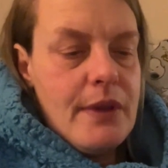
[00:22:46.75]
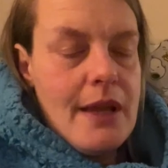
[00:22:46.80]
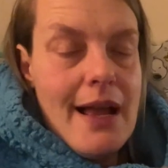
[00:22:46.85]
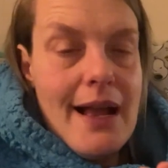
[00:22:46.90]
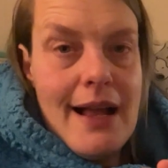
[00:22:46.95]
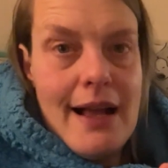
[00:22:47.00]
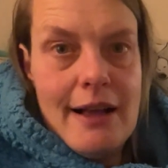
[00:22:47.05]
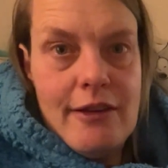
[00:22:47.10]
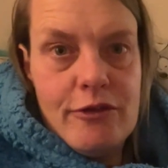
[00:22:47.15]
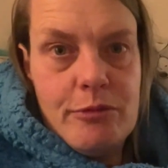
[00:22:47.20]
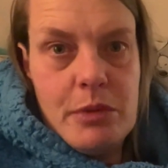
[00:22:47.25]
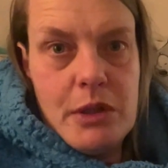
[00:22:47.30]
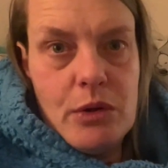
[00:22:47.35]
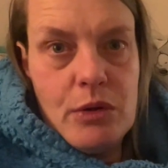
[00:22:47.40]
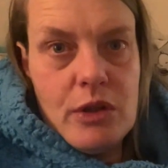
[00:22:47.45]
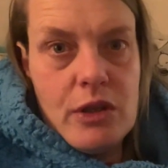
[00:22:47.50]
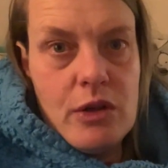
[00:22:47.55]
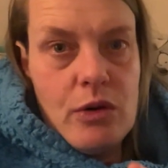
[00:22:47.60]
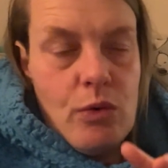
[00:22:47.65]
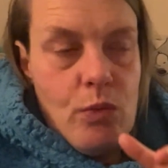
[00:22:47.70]
I have been
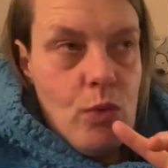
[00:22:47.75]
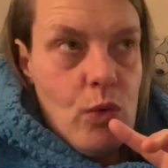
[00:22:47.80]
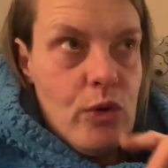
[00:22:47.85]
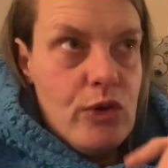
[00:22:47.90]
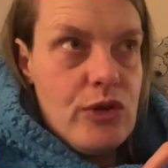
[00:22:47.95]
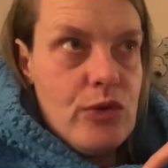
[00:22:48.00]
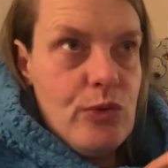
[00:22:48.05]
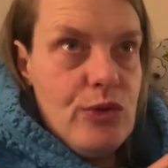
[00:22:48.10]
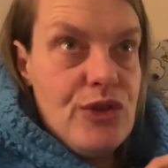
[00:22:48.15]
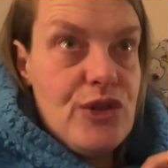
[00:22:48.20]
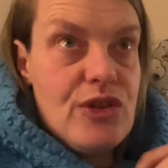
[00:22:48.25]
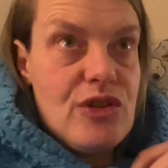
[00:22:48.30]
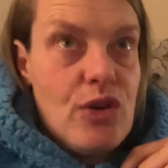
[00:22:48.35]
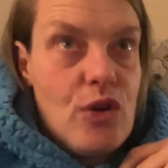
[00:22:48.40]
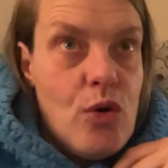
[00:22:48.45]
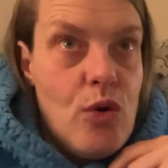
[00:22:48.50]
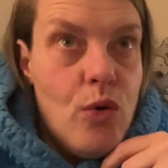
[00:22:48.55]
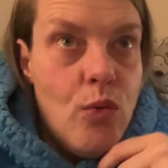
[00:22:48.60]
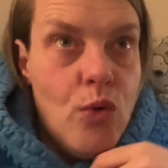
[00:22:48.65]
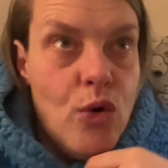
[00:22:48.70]
looking on Waterstones because I
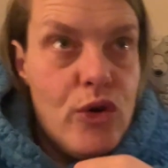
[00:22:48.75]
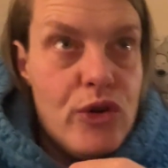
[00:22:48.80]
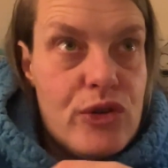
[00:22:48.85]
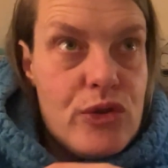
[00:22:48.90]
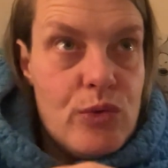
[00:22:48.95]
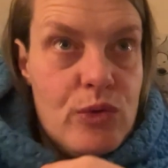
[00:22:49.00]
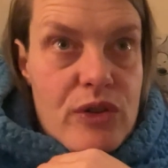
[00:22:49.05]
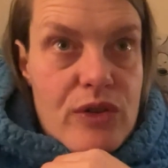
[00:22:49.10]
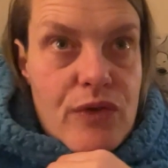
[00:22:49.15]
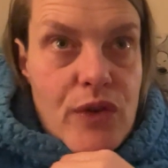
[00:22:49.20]
got a Waterstones